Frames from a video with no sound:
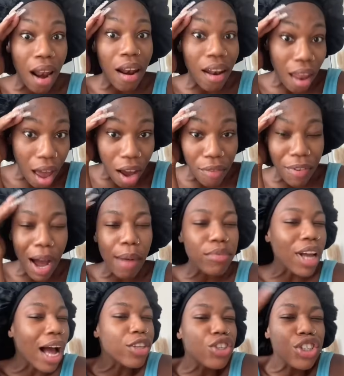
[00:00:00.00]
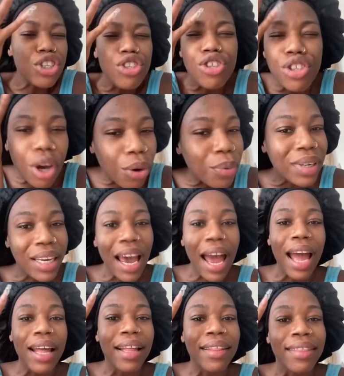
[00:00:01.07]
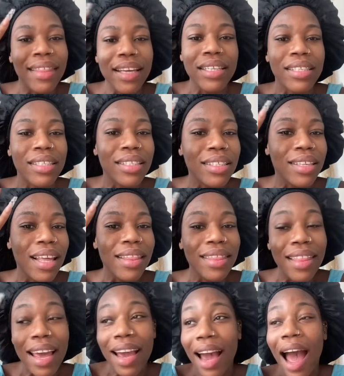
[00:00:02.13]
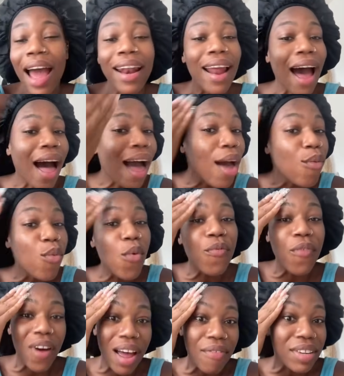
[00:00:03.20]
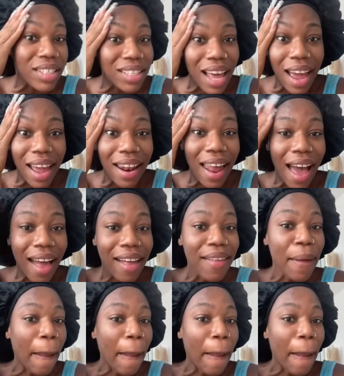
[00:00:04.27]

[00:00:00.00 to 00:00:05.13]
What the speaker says: love? I just don't get this thing. And I will forever say, like,